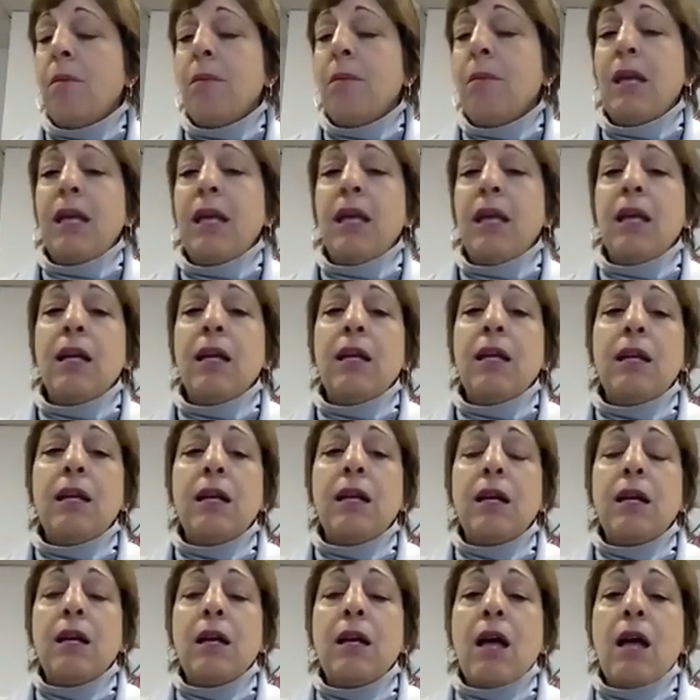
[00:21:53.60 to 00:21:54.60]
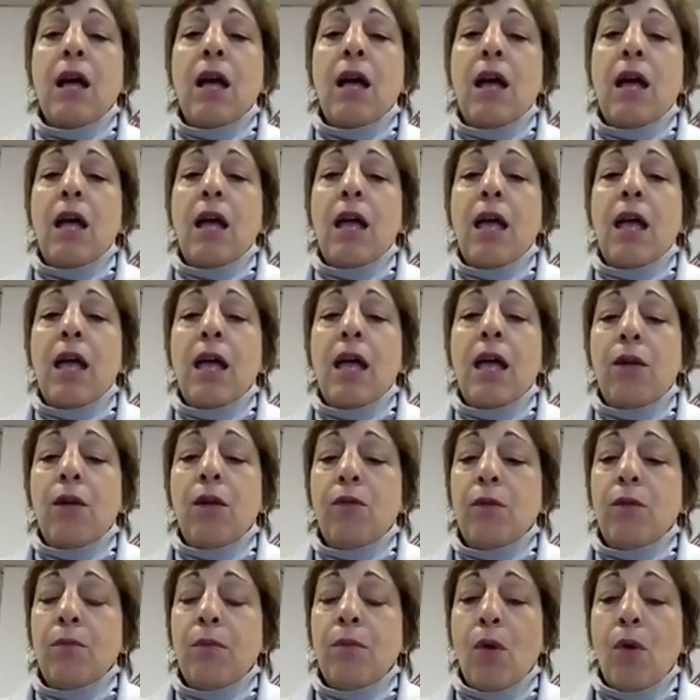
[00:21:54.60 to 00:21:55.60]
in a
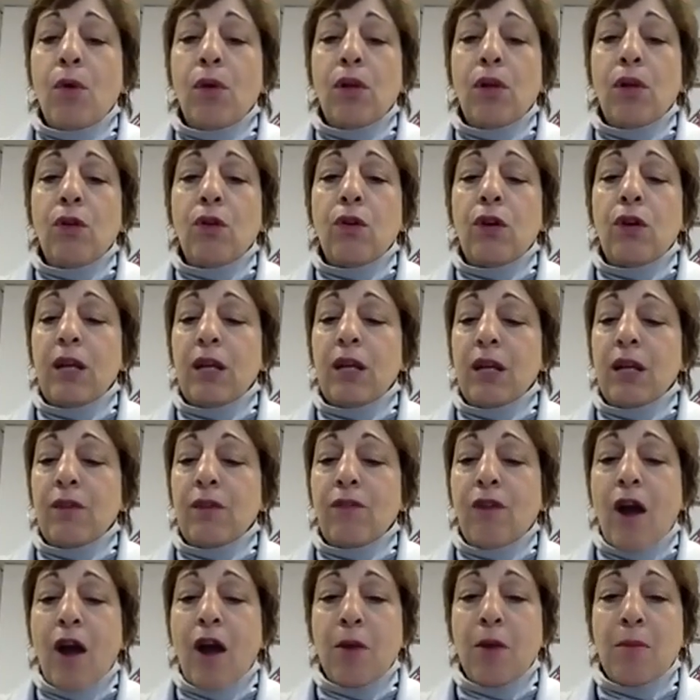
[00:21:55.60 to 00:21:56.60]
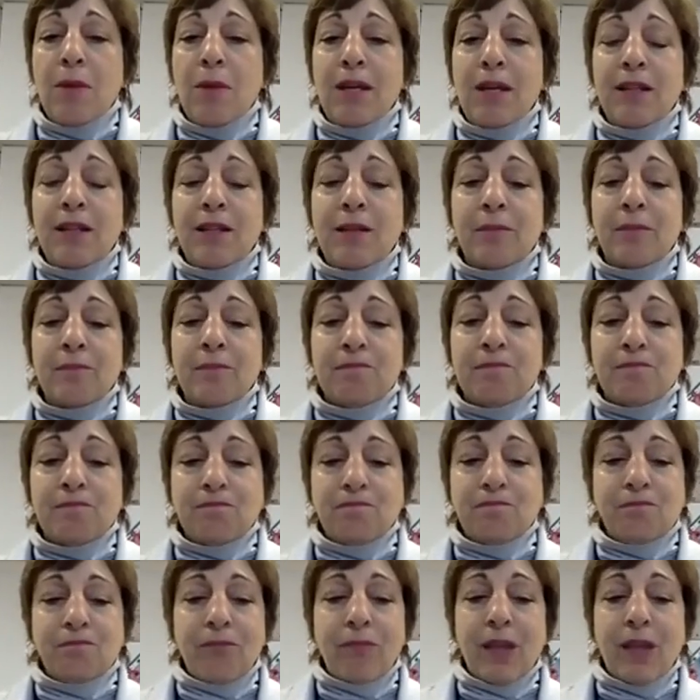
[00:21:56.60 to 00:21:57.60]
remote learning environment.
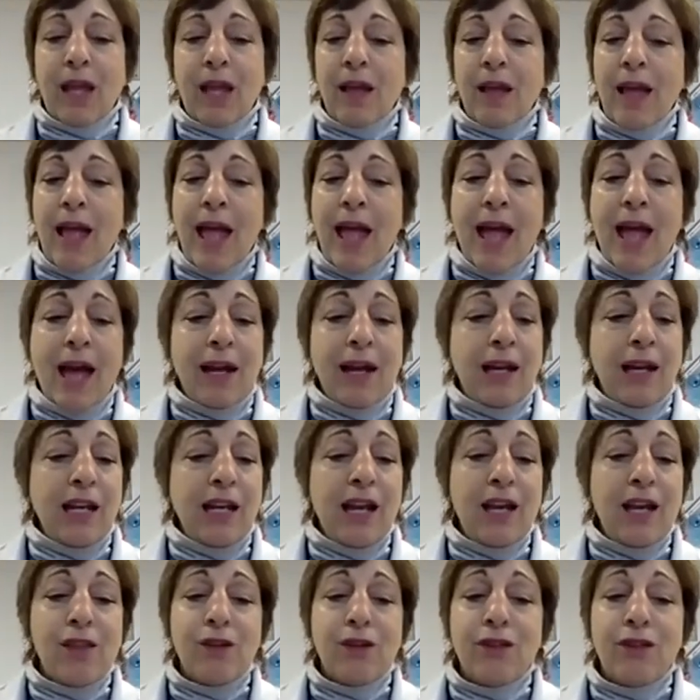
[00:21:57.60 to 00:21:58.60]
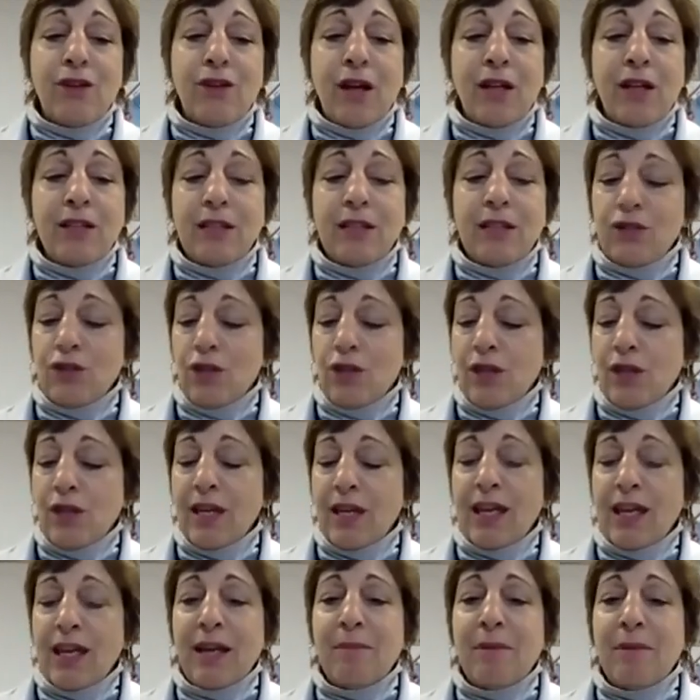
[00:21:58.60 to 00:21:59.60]
Add any other thoughts as you're
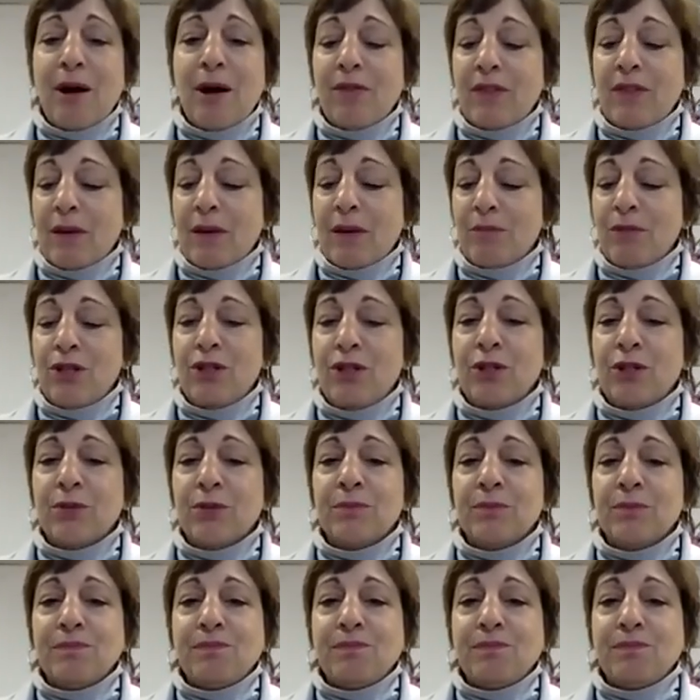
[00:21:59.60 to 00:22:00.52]
thinking about them too.